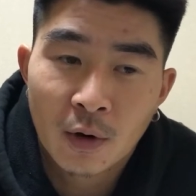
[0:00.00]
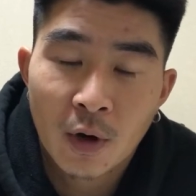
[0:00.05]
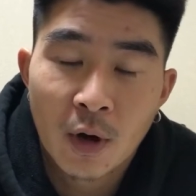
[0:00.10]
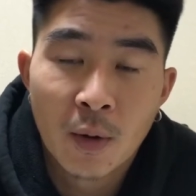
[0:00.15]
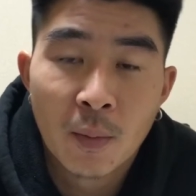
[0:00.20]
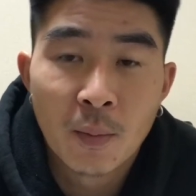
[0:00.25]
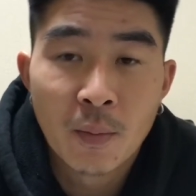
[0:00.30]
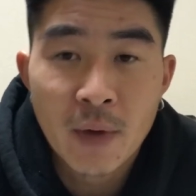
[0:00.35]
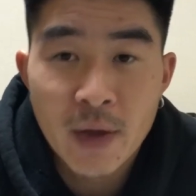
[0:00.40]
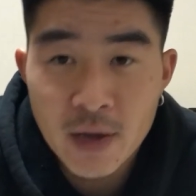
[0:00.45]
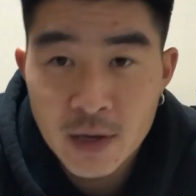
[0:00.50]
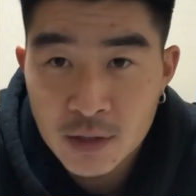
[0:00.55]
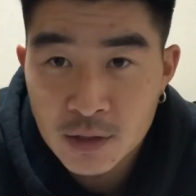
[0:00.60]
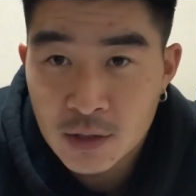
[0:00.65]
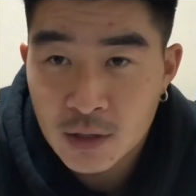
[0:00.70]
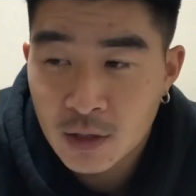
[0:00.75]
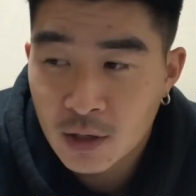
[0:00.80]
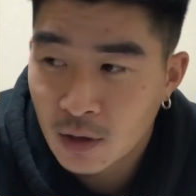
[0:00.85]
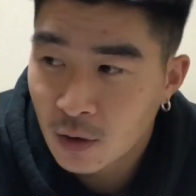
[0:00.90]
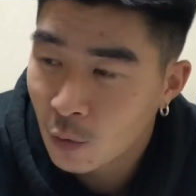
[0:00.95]

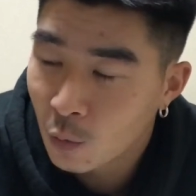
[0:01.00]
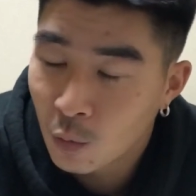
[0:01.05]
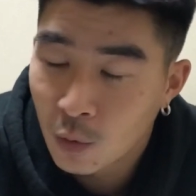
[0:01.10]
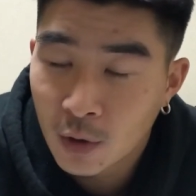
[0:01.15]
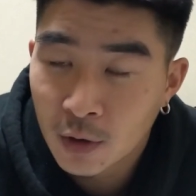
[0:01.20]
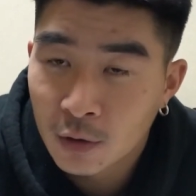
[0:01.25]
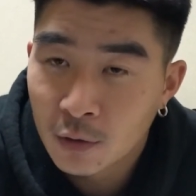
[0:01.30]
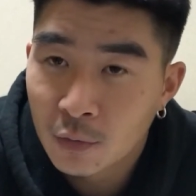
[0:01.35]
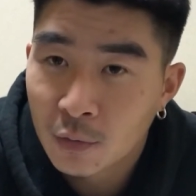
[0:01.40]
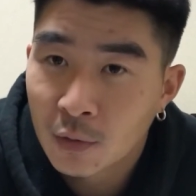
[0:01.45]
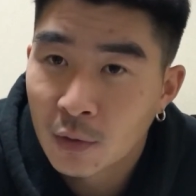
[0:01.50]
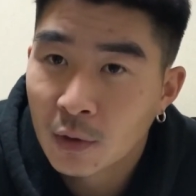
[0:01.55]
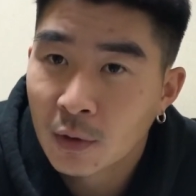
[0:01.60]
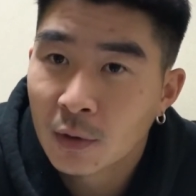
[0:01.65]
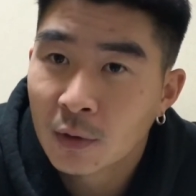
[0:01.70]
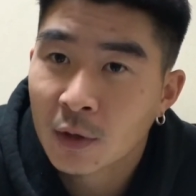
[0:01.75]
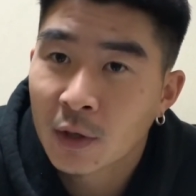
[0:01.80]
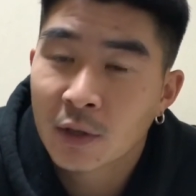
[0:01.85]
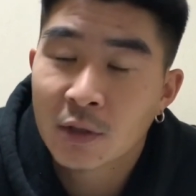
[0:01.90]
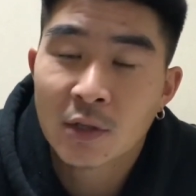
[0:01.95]
amazing,
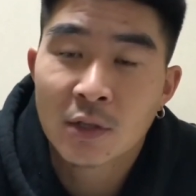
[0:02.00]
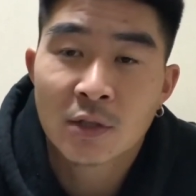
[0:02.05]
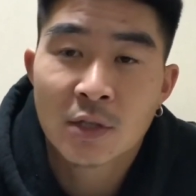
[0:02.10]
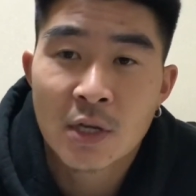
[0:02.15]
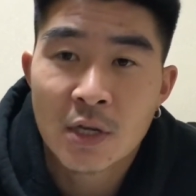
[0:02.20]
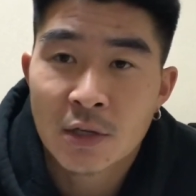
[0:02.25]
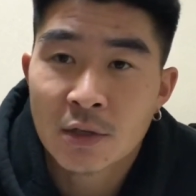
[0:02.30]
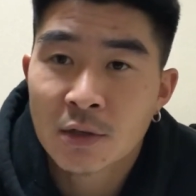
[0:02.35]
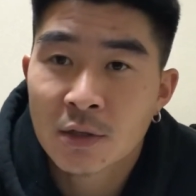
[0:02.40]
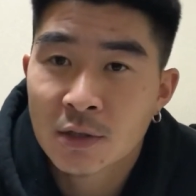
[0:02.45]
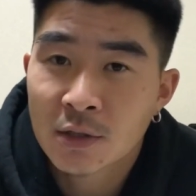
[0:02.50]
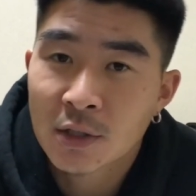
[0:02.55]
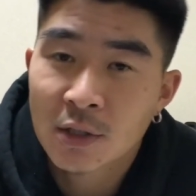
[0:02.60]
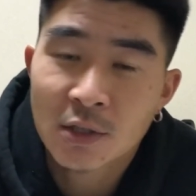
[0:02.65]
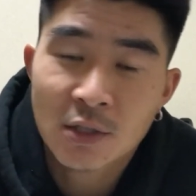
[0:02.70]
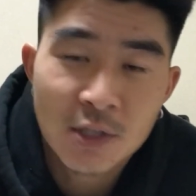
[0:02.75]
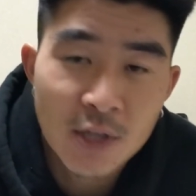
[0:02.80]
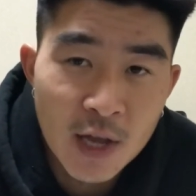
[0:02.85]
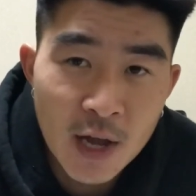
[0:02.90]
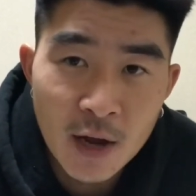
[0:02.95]
wonderful, like the teachers, the
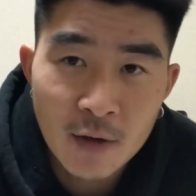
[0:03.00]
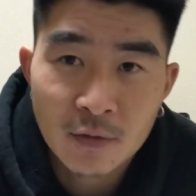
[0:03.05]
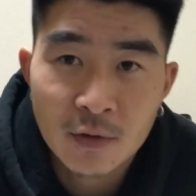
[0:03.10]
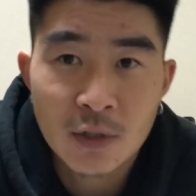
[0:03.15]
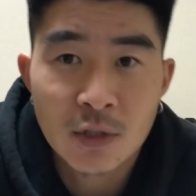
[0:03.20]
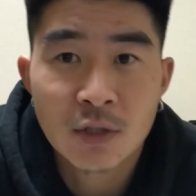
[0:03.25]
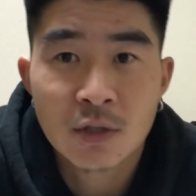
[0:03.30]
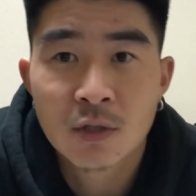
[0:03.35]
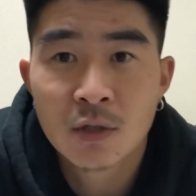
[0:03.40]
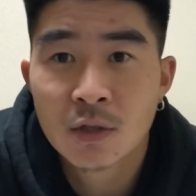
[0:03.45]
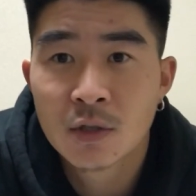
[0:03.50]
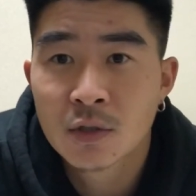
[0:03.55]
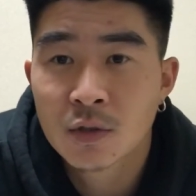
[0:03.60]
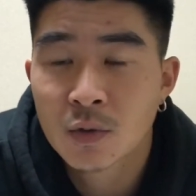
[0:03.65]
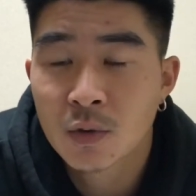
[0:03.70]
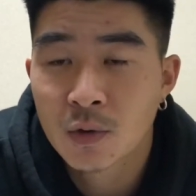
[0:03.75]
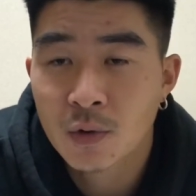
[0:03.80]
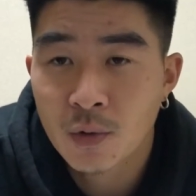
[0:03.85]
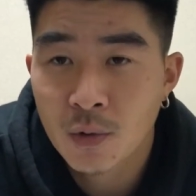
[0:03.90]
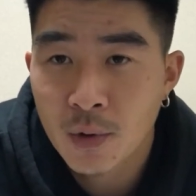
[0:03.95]
staff, the students
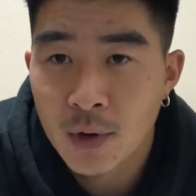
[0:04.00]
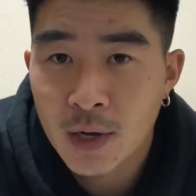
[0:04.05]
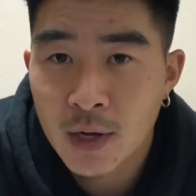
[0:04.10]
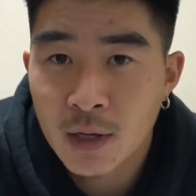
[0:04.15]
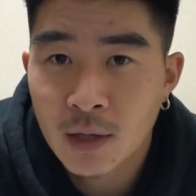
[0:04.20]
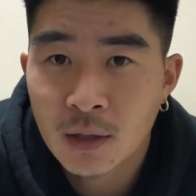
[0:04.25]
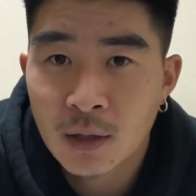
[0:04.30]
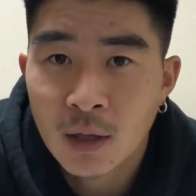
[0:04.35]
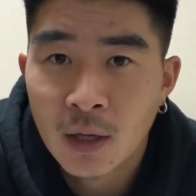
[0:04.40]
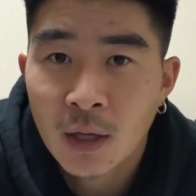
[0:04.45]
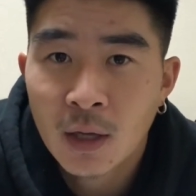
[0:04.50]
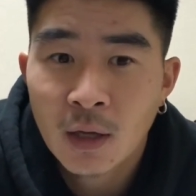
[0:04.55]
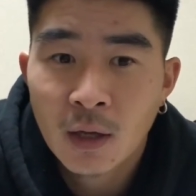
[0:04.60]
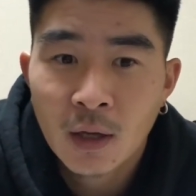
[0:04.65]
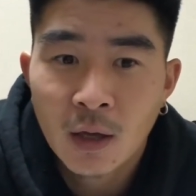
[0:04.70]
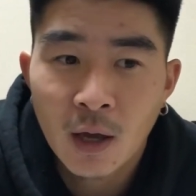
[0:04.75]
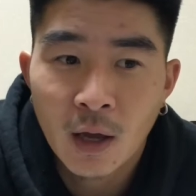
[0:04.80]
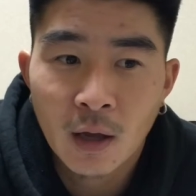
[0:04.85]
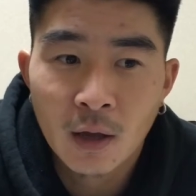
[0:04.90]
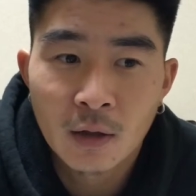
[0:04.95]
are great,
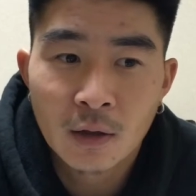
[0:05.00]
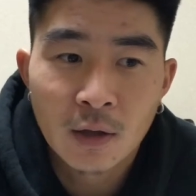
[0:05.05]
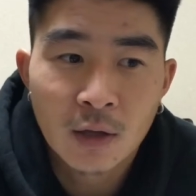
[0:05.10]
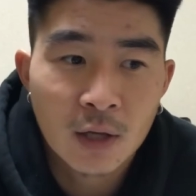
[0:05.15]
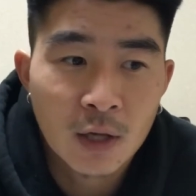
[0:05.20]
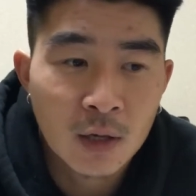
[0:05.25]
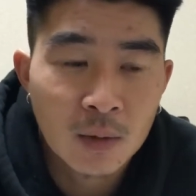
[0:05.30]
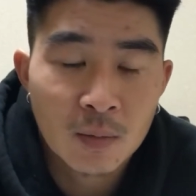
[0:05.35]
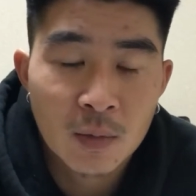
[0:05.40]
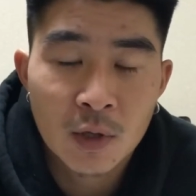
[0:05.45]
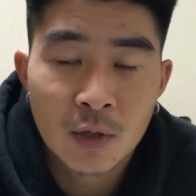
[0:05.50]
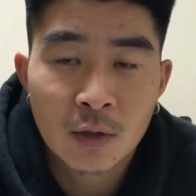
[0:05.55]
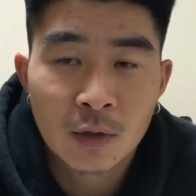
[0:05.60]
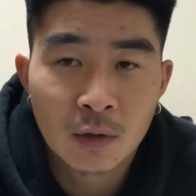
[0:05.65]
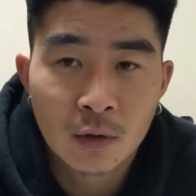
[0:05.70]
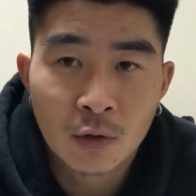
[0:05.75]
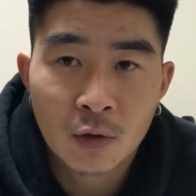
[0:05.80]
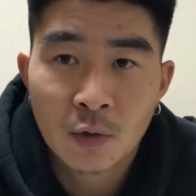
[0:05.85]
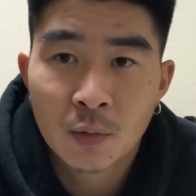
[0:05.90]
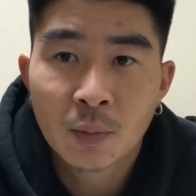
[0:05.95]
and they kept me in the
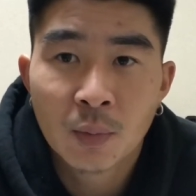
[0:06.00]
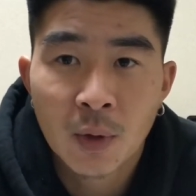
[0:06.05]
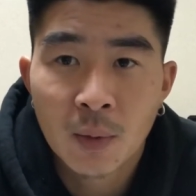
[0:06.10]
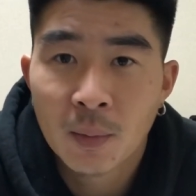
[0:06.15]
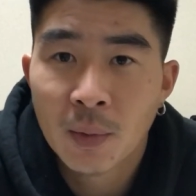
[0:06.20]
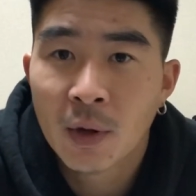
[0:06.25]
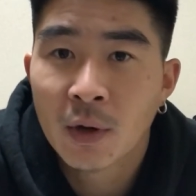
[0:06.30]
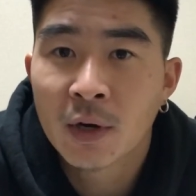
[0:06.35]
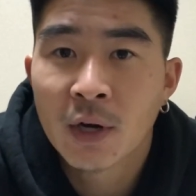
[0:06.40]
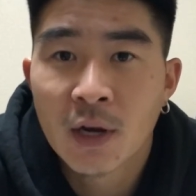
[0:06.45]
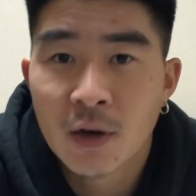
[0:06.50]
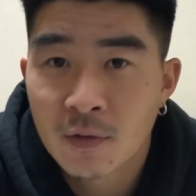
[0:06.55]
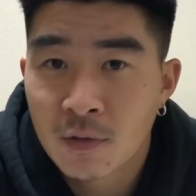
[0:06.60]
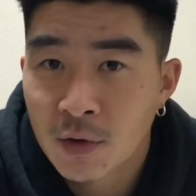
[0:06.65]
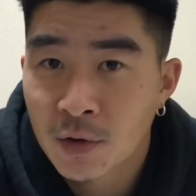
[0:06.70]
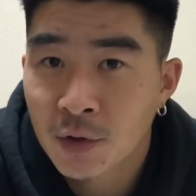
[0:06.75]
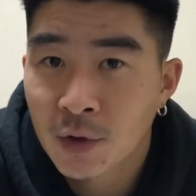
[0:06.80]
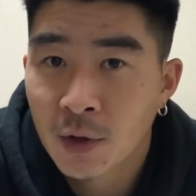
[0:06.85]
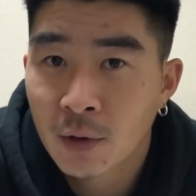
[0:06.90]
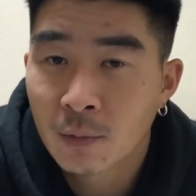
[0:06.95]
loop about
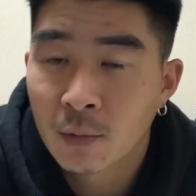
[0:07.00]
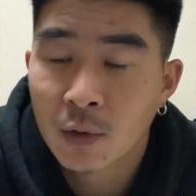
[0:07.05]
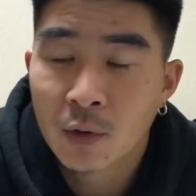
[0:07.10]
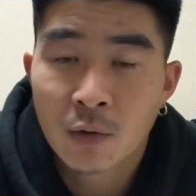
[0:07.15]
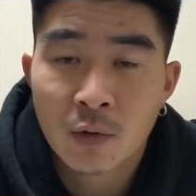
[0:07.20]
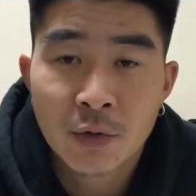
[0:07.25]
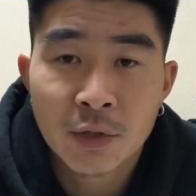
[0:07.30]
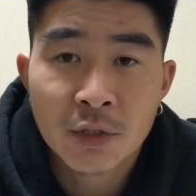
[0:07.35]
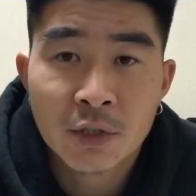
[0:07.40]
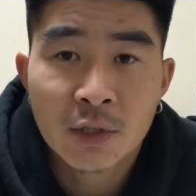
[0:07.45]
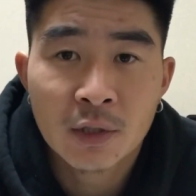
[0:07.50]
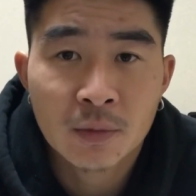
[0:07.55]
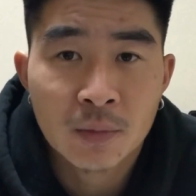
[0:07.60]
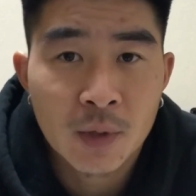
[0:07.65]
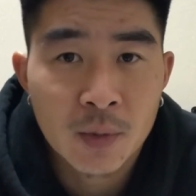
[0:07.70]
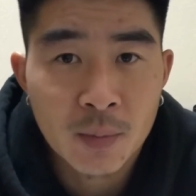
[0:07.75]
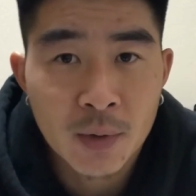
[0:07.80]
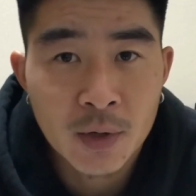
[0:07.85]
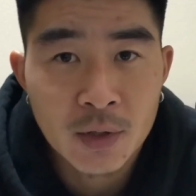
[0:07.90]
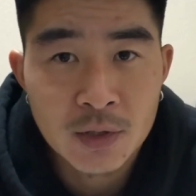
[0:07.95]
everything. Would always tell me
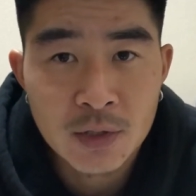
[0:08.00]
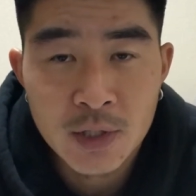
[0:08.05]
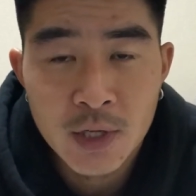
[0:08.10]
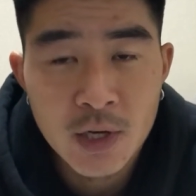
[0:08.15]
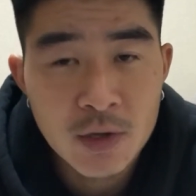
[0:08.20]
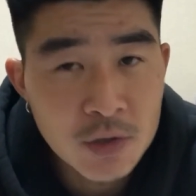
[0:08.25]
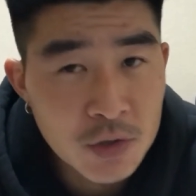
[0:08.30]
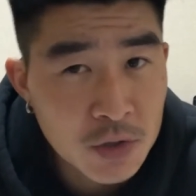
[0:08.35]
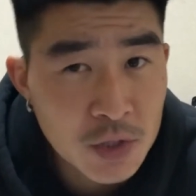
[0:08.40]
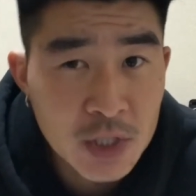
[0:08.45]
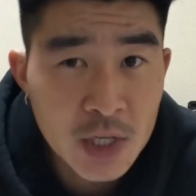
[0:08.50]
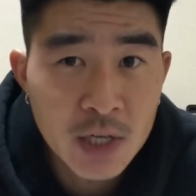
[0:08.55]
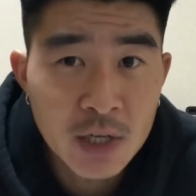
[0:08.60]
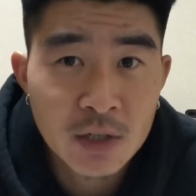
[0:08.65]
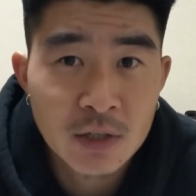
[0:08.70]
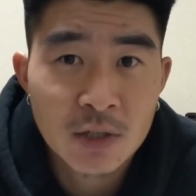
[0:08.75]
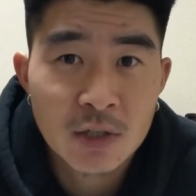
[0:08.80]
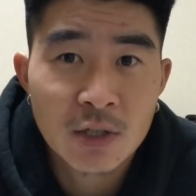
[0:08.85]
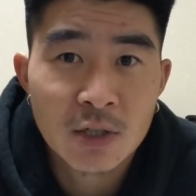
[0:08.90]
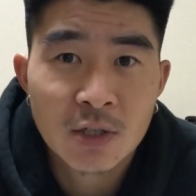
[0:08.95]
about schedule
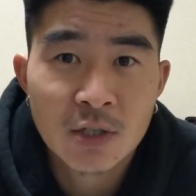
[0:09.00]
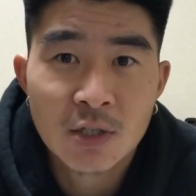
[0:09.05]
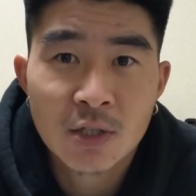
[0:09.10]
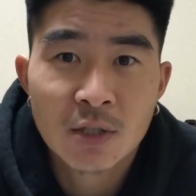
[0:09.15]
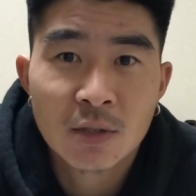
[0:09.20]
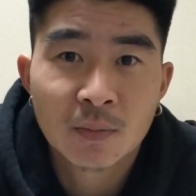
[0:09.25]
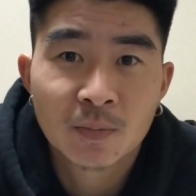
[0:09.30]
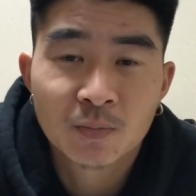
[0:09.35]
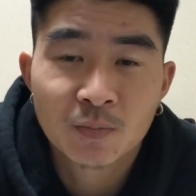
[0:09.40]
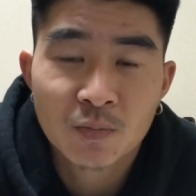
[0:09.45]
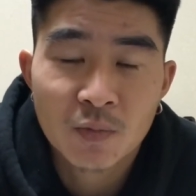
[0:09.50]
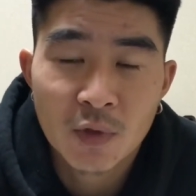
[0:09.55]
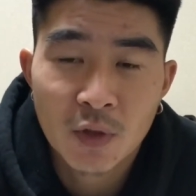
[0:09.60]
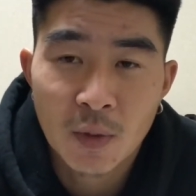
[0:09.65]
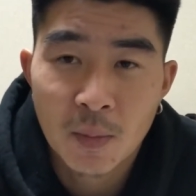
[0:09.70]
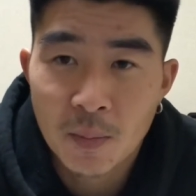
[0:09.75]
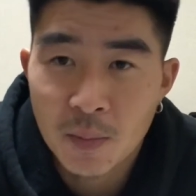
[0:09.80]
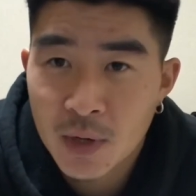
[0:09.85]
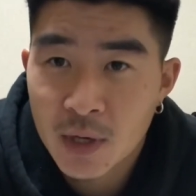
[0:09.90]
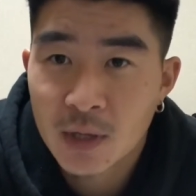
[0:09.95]
changes the
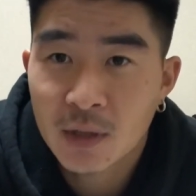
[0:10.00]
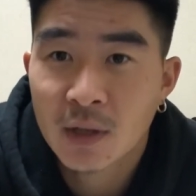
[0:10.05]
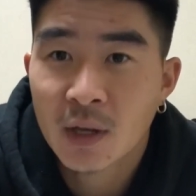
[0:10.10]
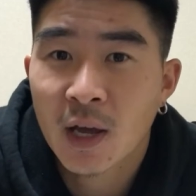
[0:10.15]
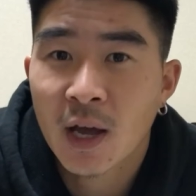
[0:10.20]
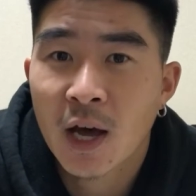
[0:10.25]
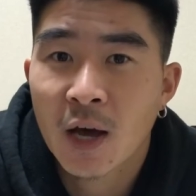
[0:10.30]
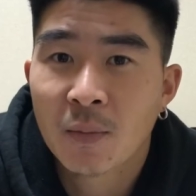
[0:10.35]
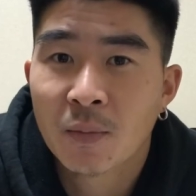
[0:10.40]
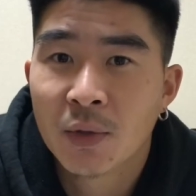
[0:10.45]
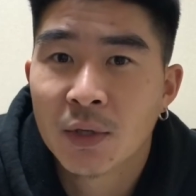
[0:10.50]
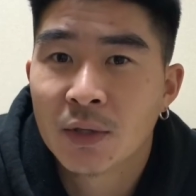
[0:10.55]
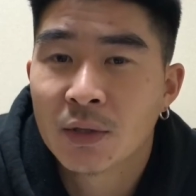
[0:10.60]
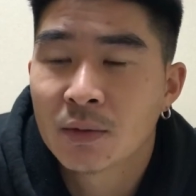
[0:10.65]
minute they happen.